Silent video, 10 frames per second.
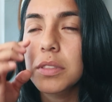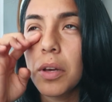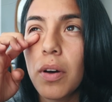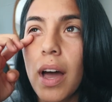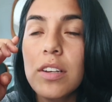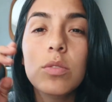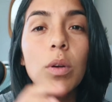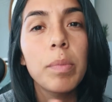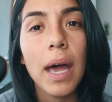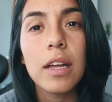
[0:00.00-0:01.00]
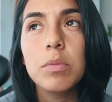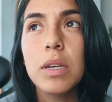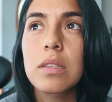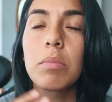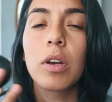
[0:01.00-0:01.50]
So I just wear pads
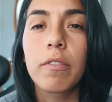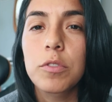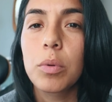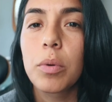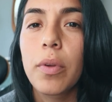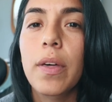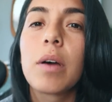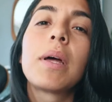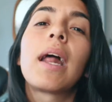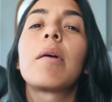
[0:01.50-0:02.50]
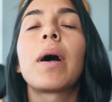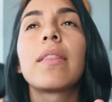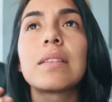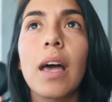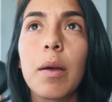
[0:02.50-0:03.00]
because I'm comfortable with them, and I buy
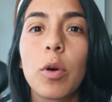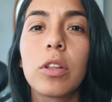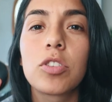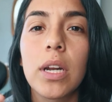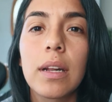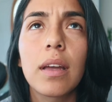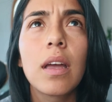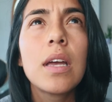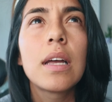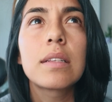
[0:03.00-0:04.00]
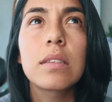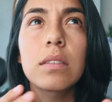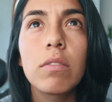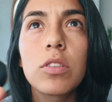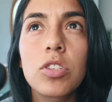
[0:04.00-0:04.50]
these hypoallergenic, it's the
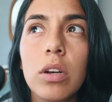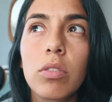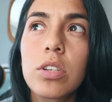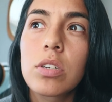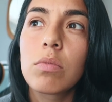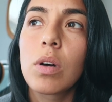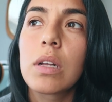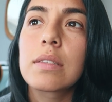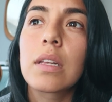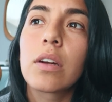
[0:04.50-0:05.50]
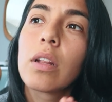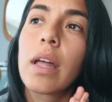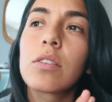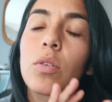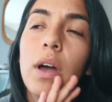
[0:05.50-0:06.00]
7th generation ones that are
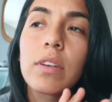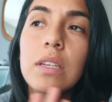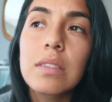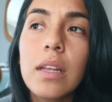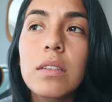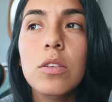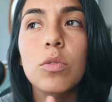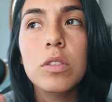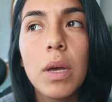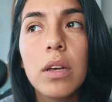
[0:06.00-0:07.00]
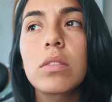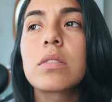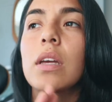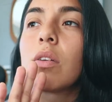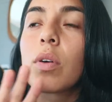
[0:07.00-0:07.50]
like, don't have any scents, no
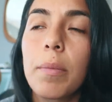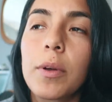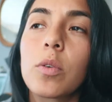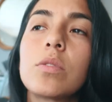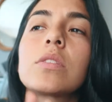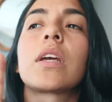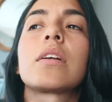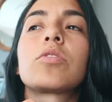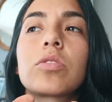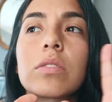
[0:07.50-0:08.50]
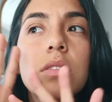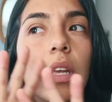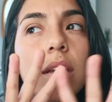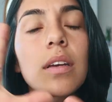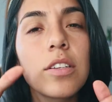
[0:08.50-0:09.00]
smells, like no chemicals, like it's just
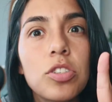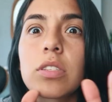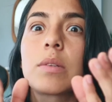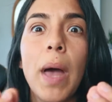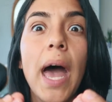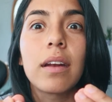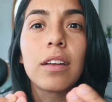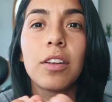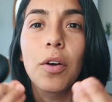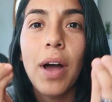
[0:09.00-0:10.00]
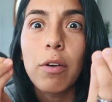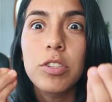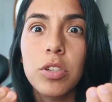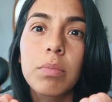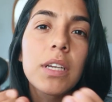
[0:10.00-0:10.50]
like, it's just a pad, you know, how
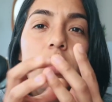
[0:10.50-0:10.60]
it should be.